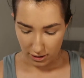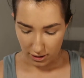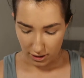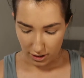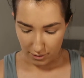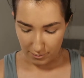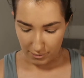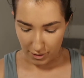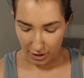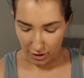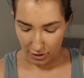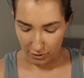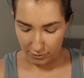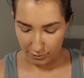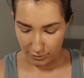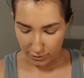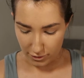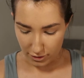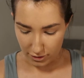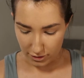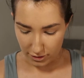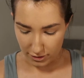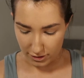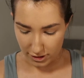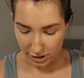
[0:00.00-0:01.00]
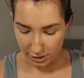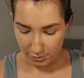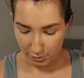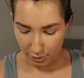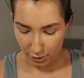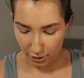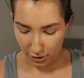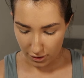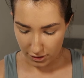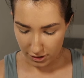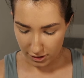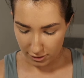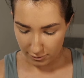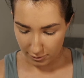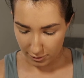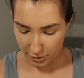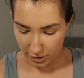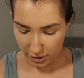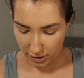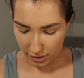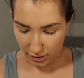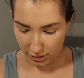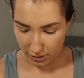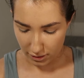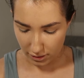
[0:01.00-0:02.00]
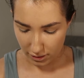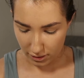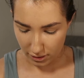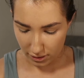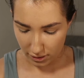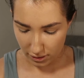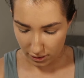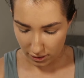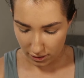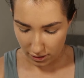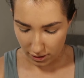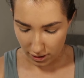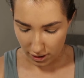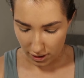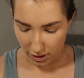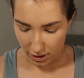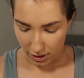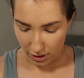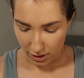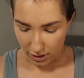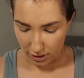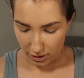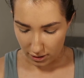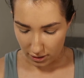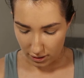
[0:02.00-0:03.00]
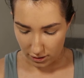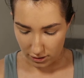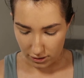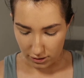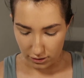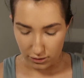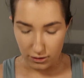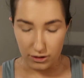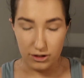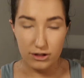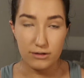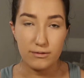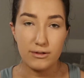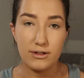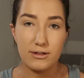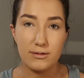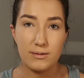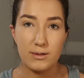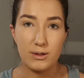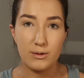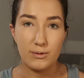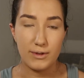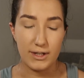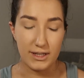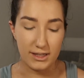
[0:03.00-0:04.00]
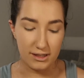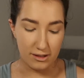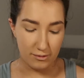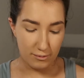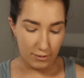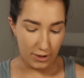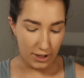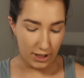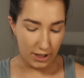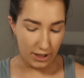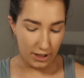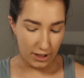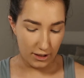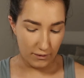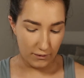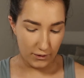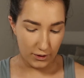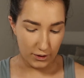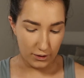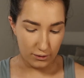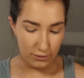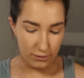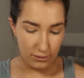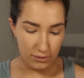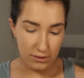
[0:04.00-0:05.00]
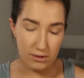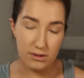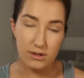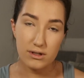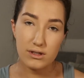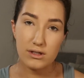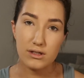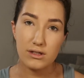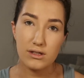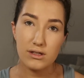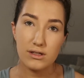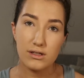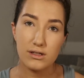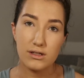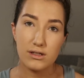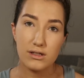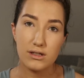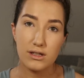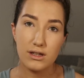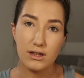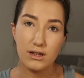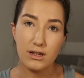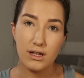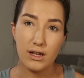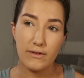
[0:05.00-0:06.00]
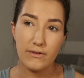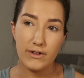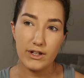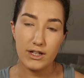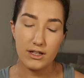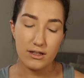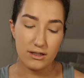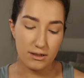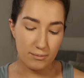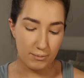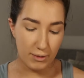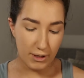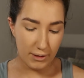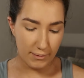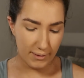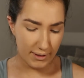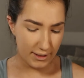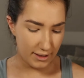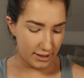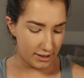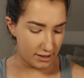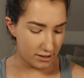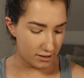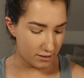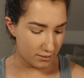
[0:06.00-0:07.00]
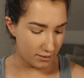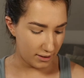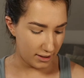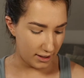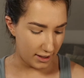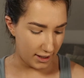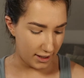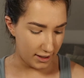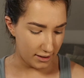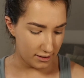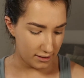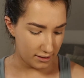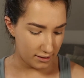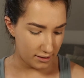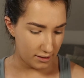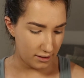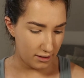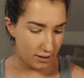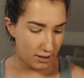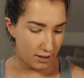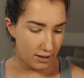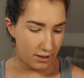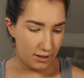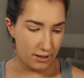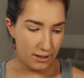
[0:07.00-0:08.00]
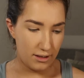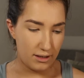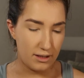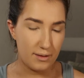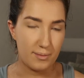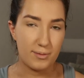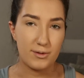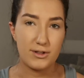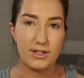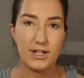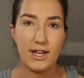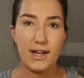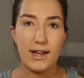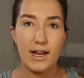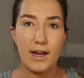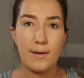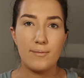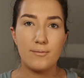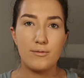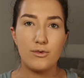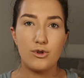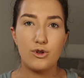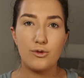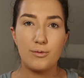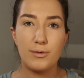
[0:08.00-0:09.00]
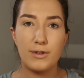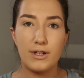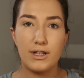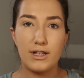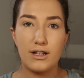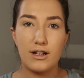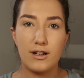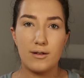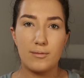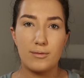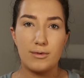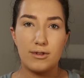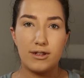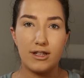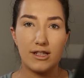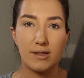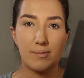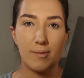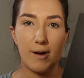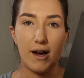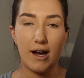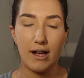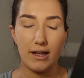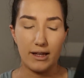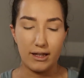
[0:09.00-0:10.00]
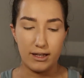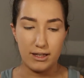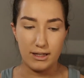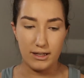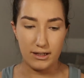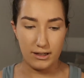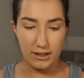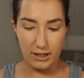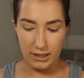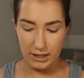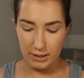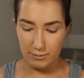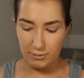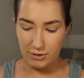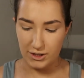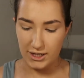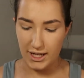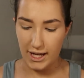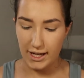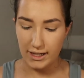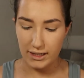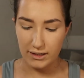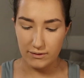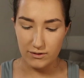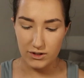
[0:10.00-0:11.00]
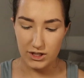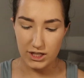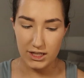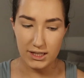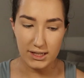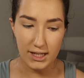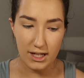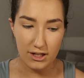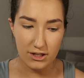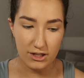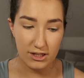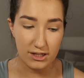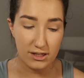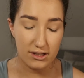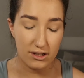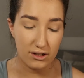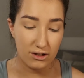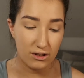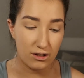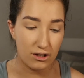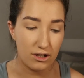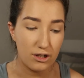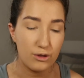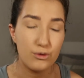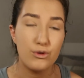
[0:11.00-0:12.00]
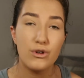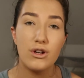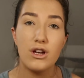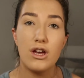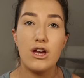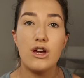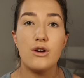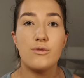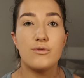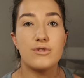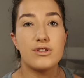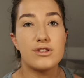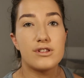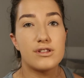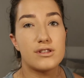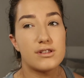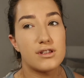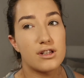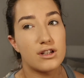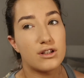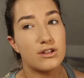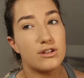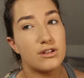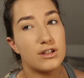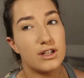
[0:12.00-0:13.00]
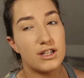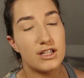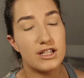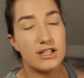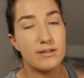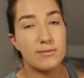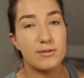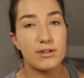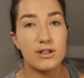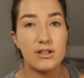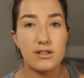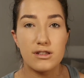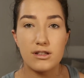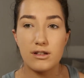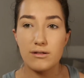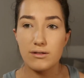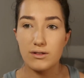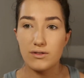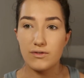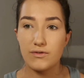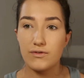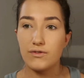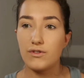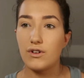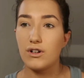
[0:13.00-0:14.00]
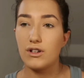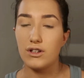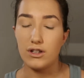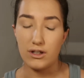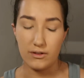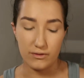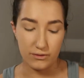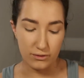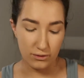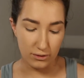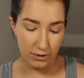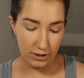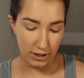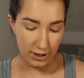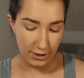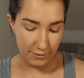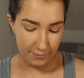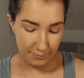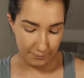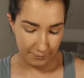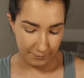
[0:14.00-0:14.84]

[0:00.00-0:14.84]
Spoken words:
amount of products as possible, because you know you don't want it to be a waste of money if you don't love it. By the way, this is quite nice. I'm opening up this palette here and the protective sheet's actually stuck on, which is a good idea because they always fall off, don't they?